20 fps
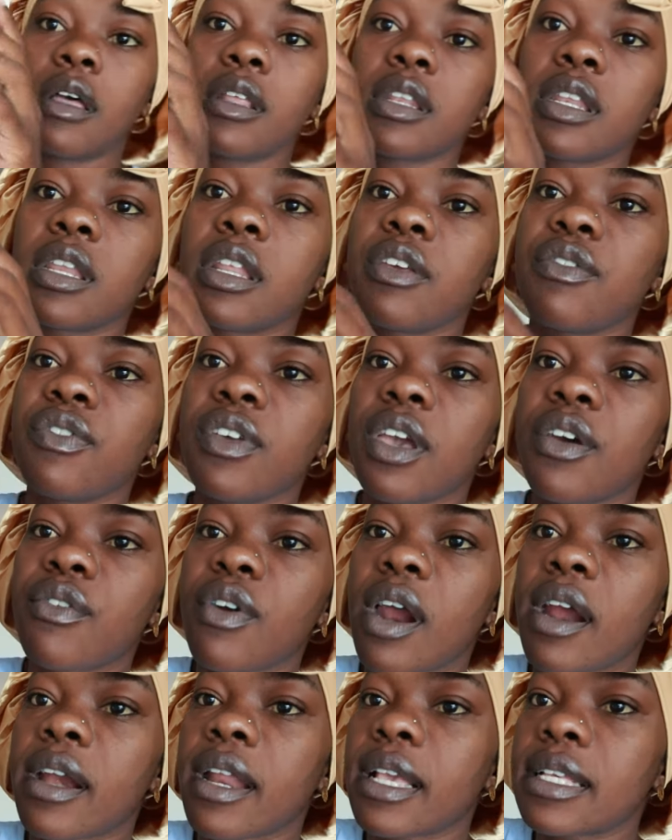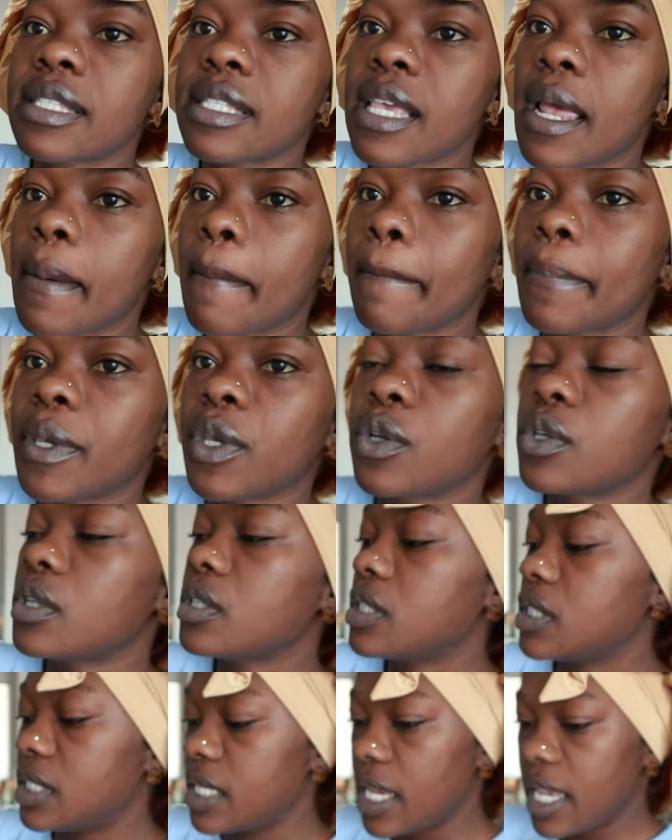Nivea Radiant and
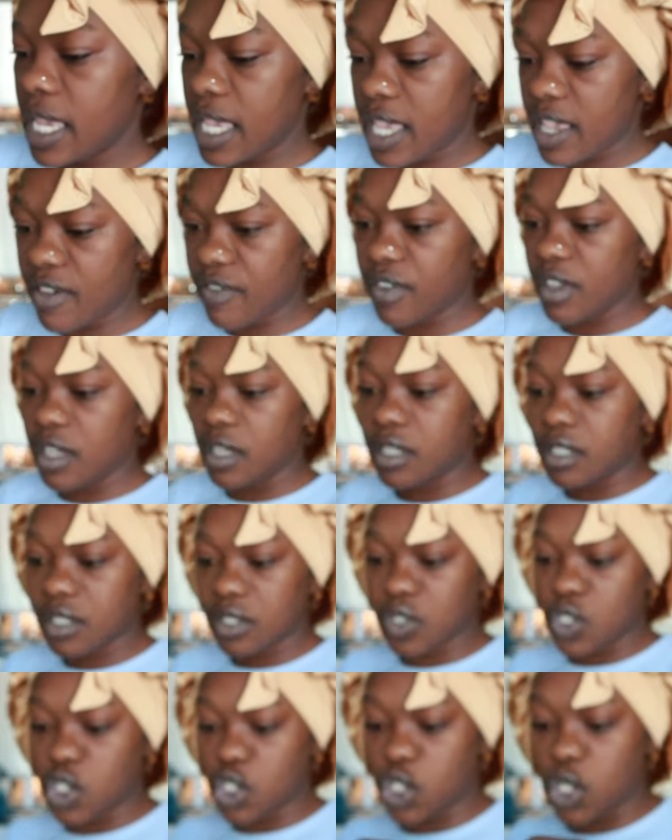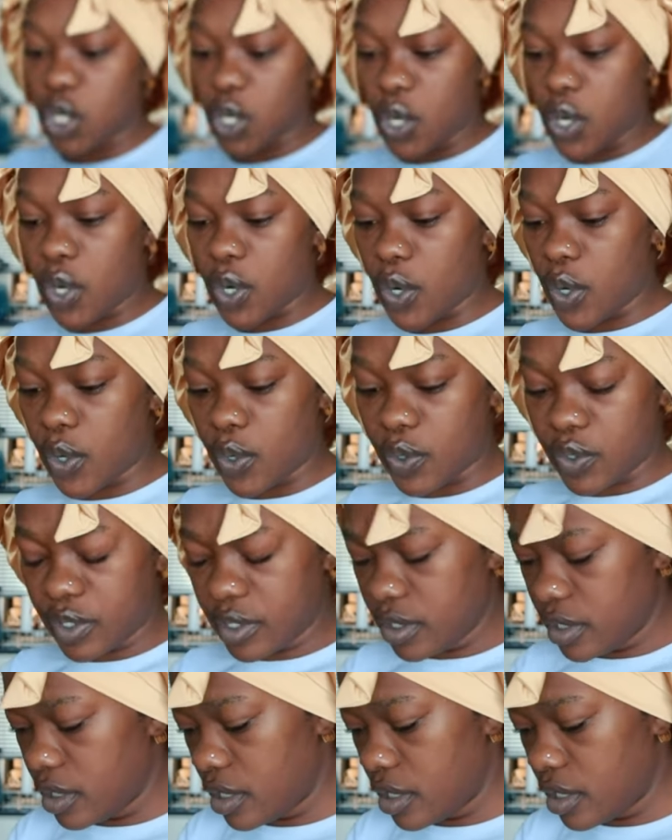Beauty Even Cherry.